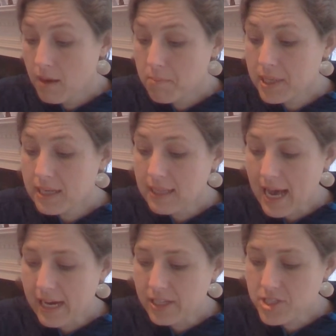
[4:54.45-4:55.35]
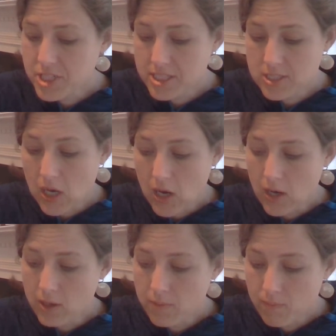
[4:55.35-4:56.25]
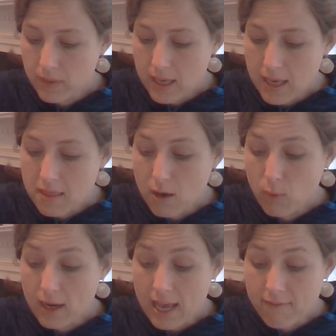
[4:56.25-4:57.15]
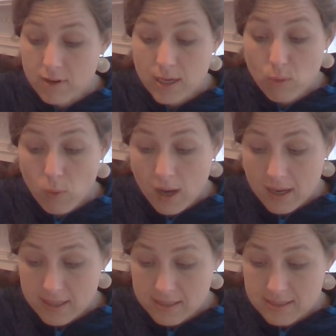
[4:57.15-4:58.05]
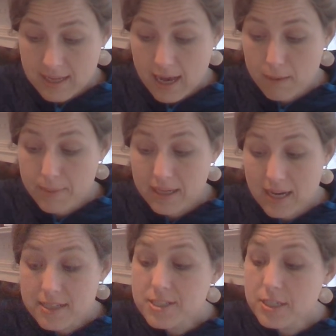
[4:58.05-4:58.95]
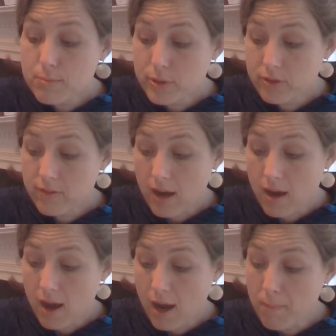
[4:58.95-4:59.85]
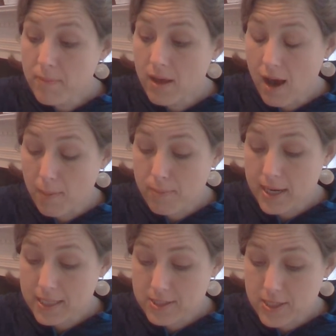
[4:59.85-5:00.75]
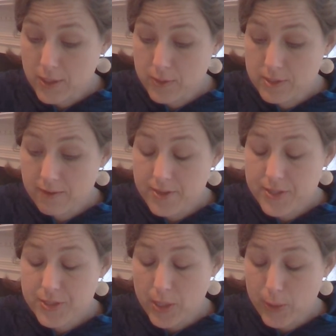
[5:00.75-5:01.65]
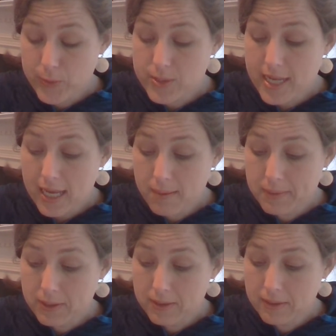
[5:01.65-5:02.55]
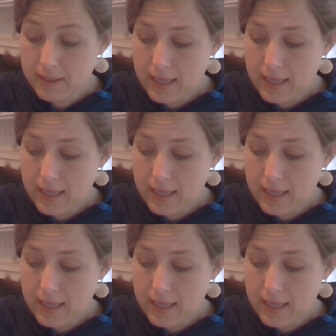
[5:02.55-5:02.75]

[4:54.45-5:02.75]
But at last she saw that whatever it was had begun to move up the upright stones of the stone table.